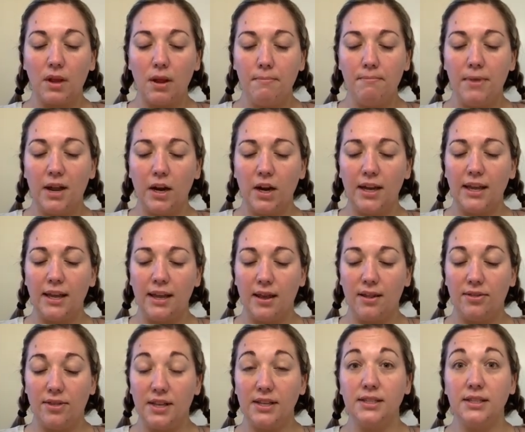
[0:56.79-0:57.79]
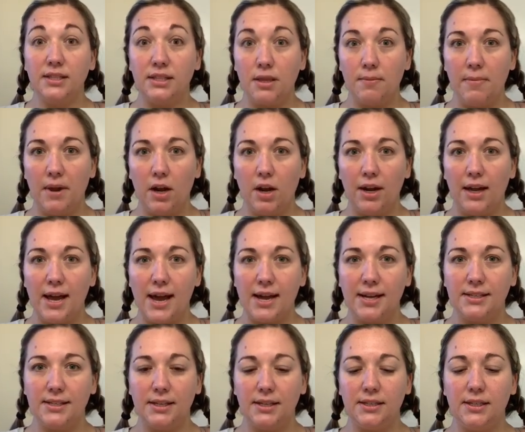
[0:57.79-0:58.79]
This is the Mary
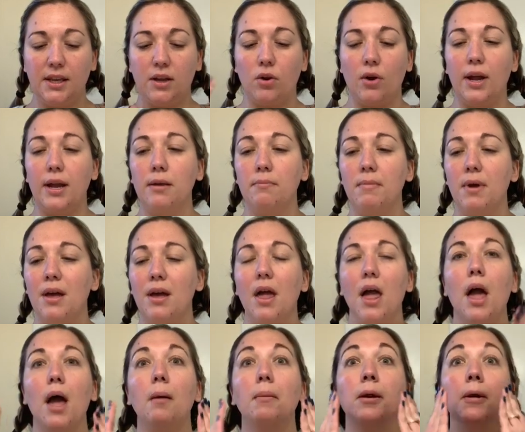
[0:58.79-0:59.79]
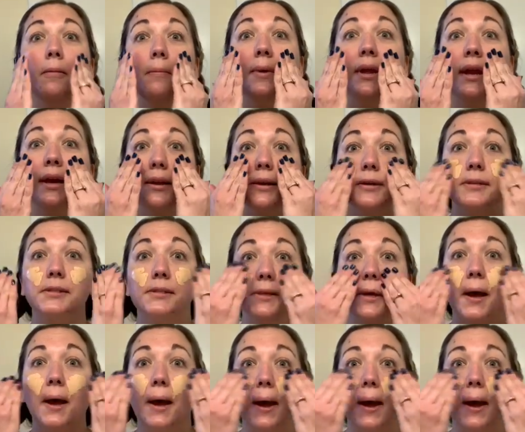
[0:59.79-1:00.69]
Kay CC cream. I'm going to mix